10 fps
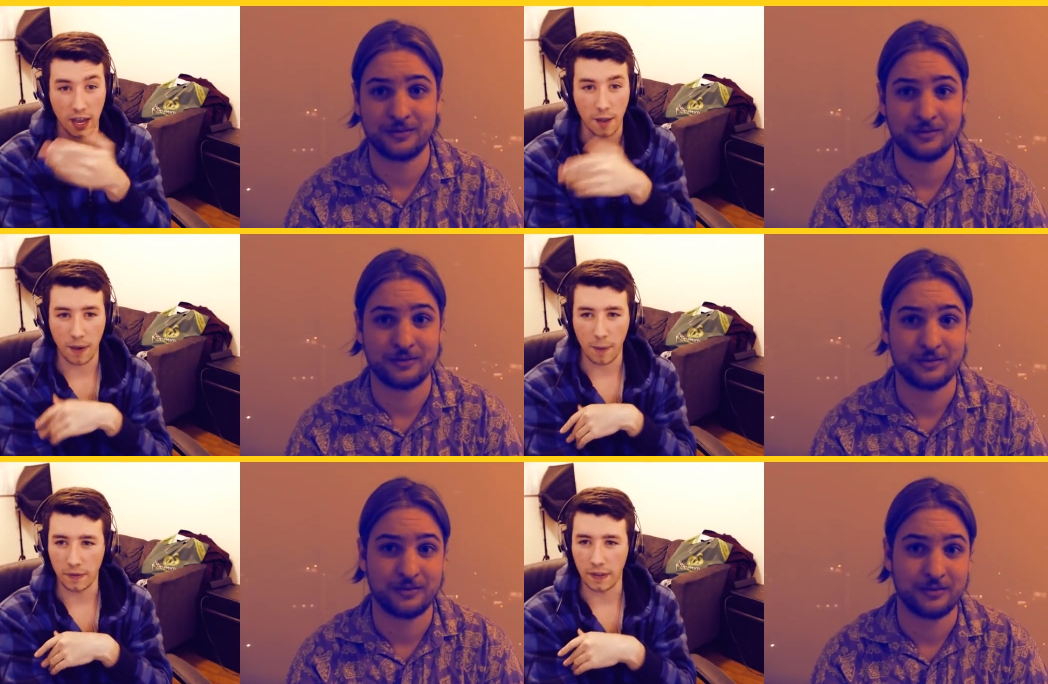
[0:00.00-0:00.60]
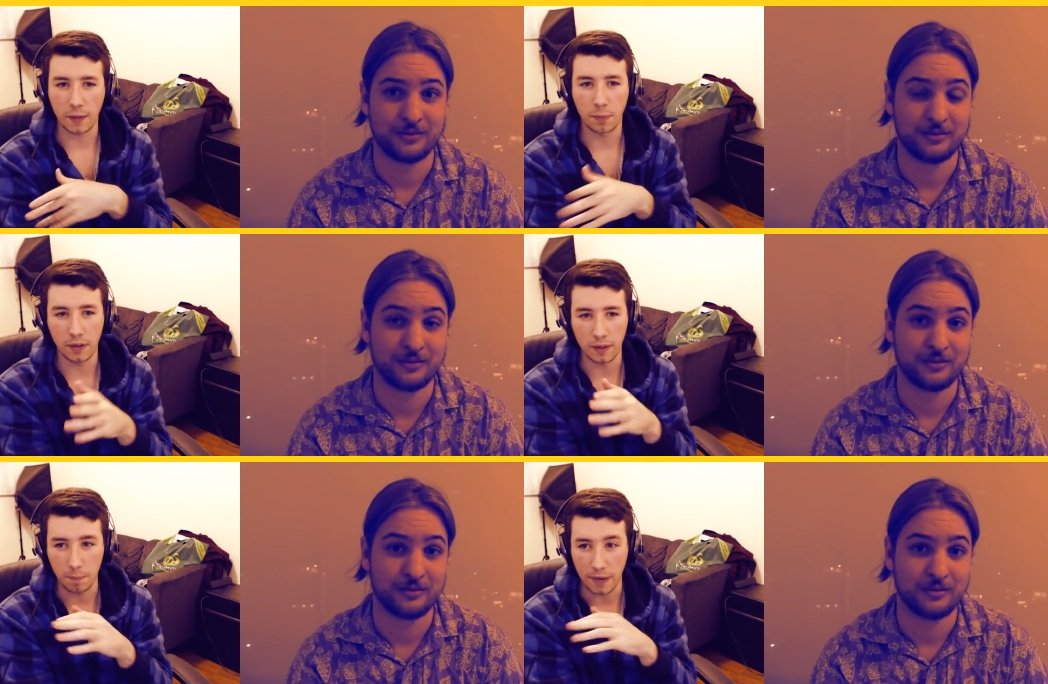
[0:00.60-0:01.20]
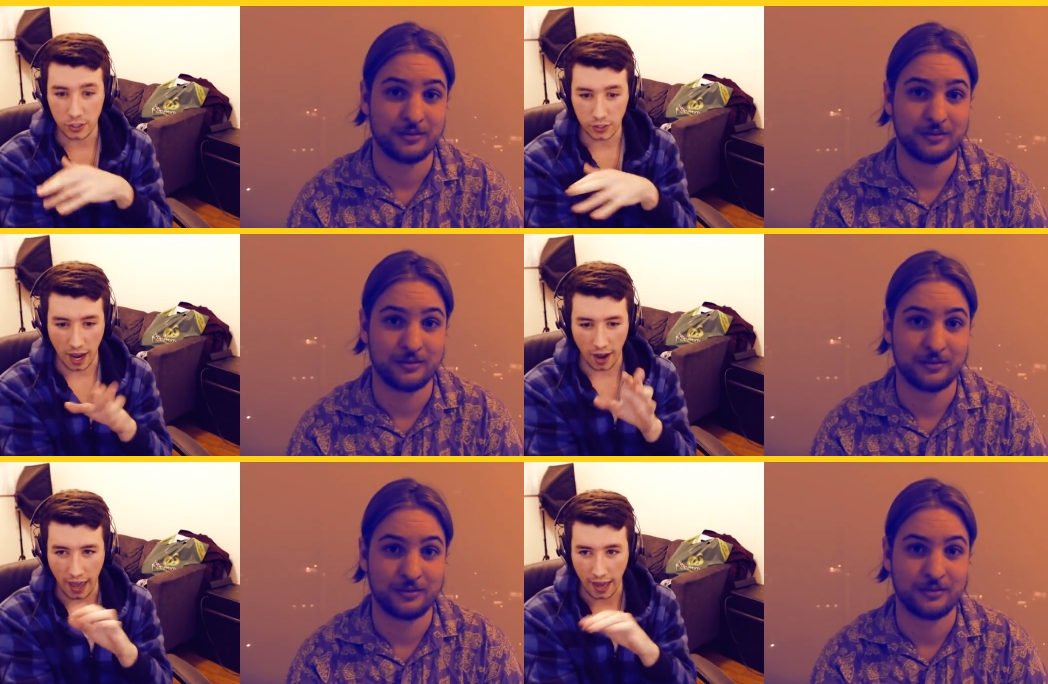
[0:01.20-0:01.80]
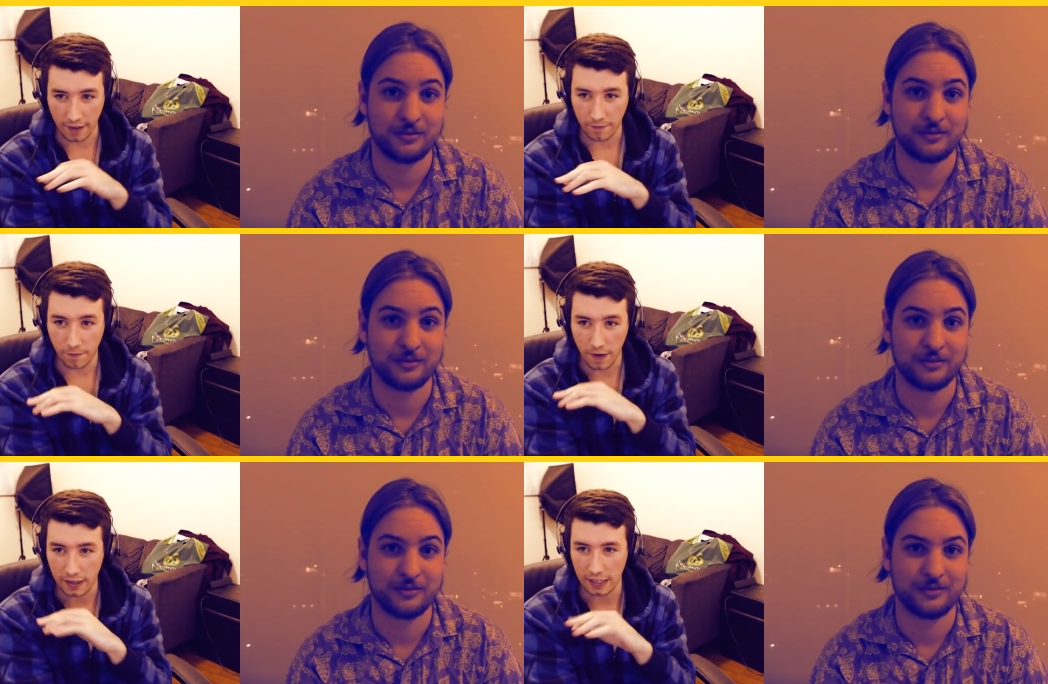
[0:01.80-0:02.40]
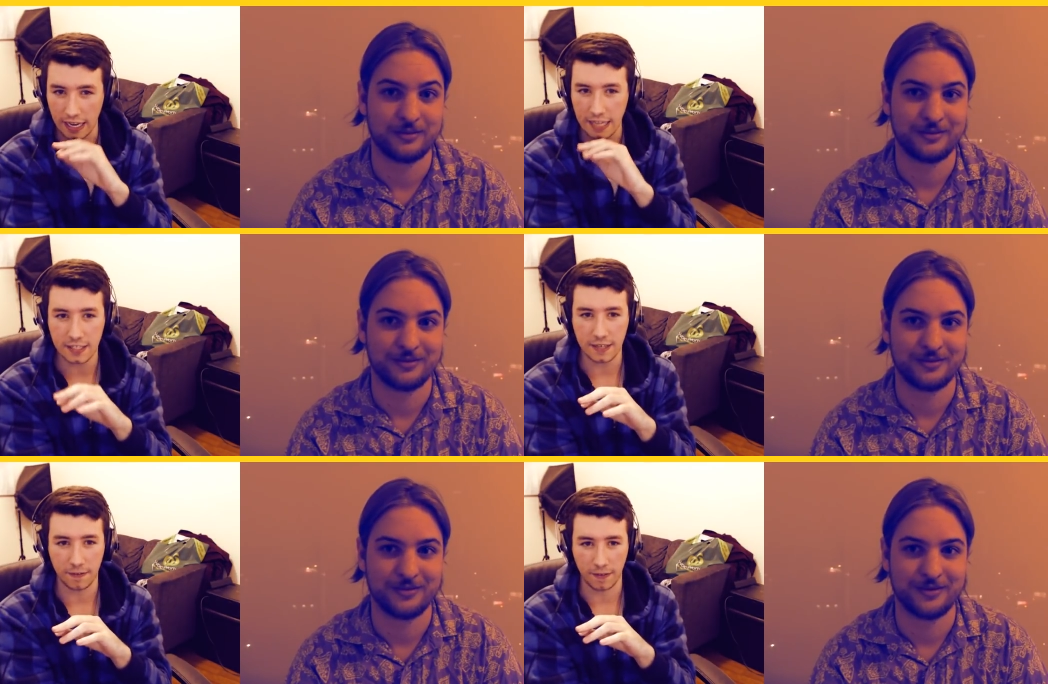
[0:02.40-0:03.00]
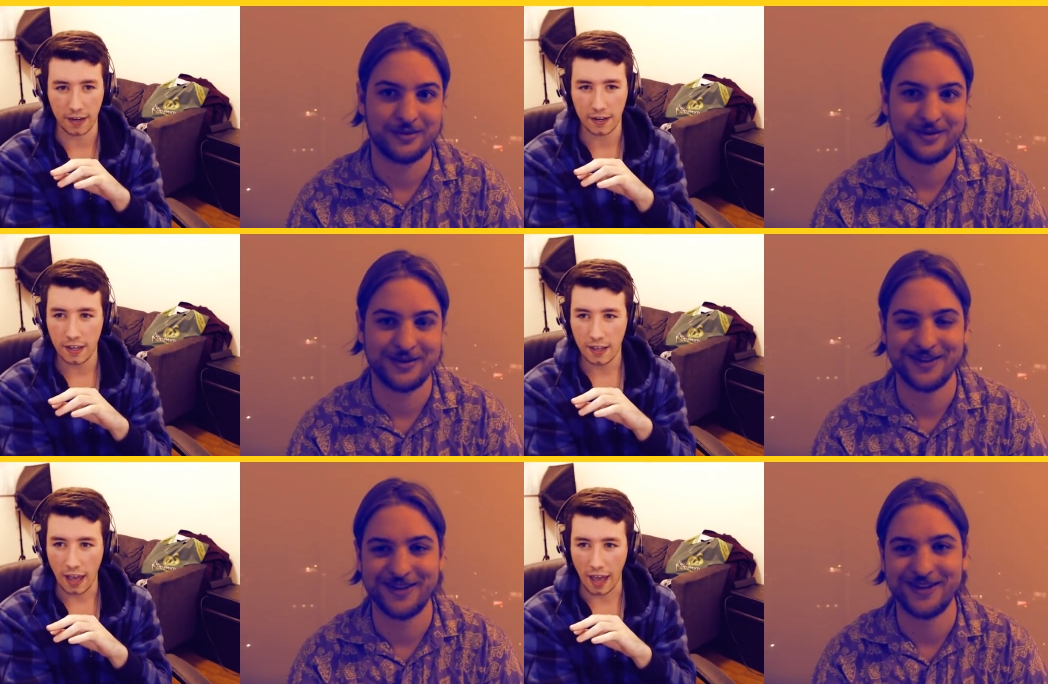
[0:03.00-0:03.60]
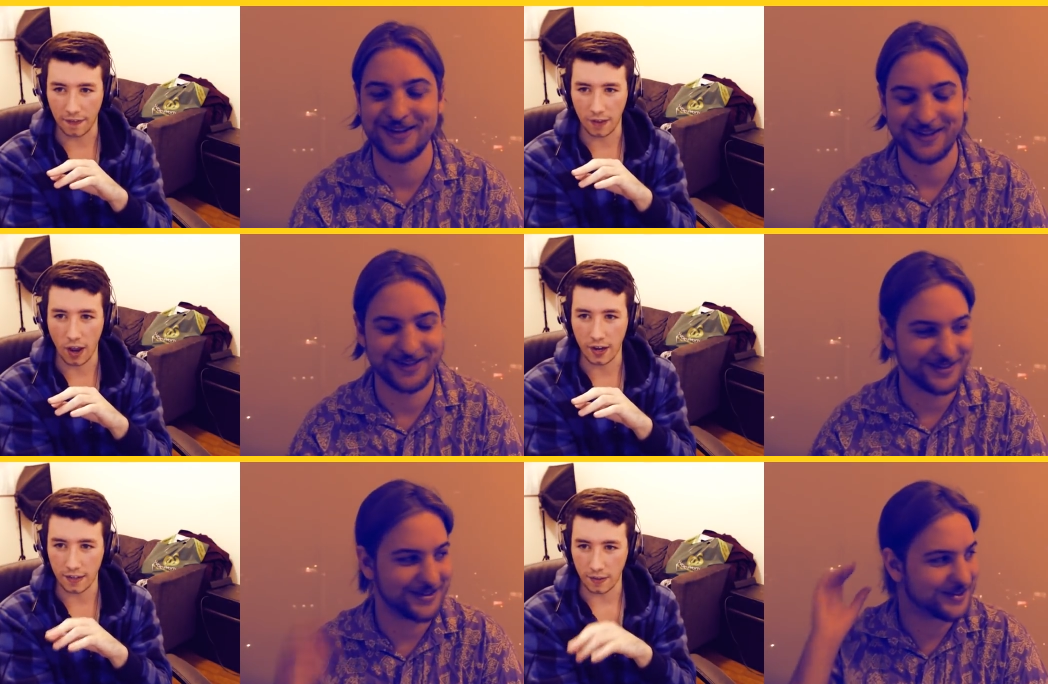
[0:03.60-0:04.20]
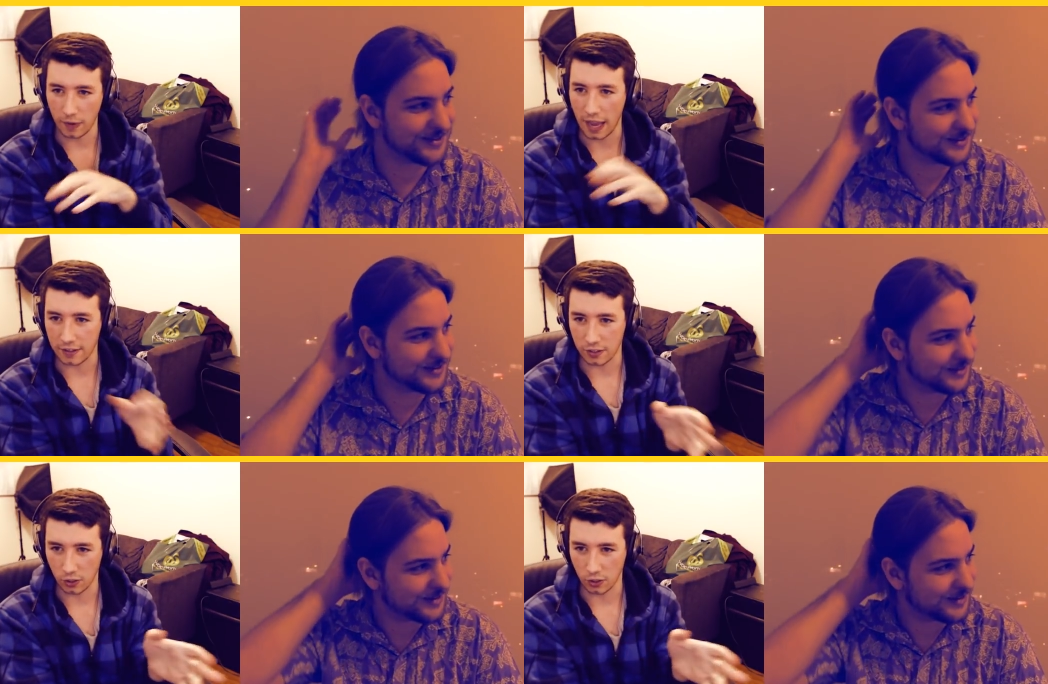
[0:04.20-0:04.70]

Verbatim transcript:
Speaker 1: just say it publicly. They completely bitched out and had a fucking hissy fit at the idea that we